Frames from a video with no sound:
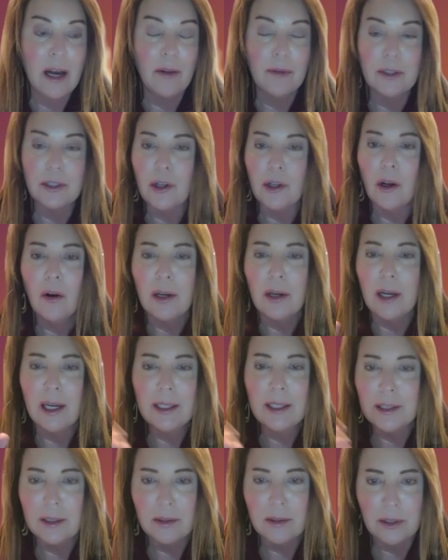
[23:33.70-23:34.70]
there's all
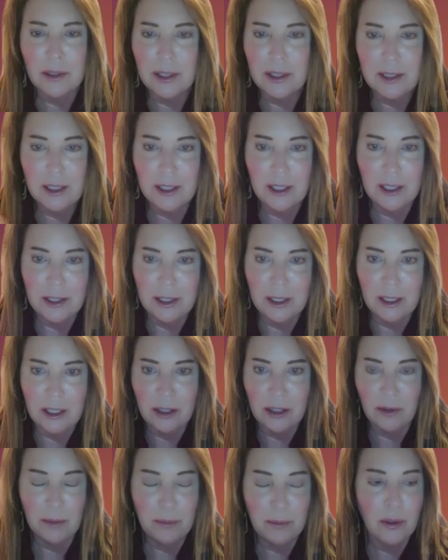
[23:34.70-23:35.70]
kinds of statistics
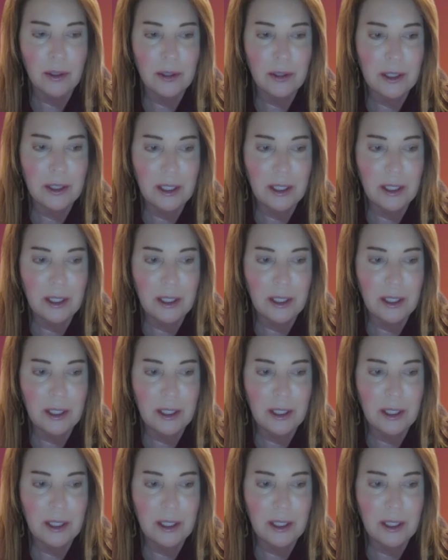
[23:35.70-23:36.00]
and reports.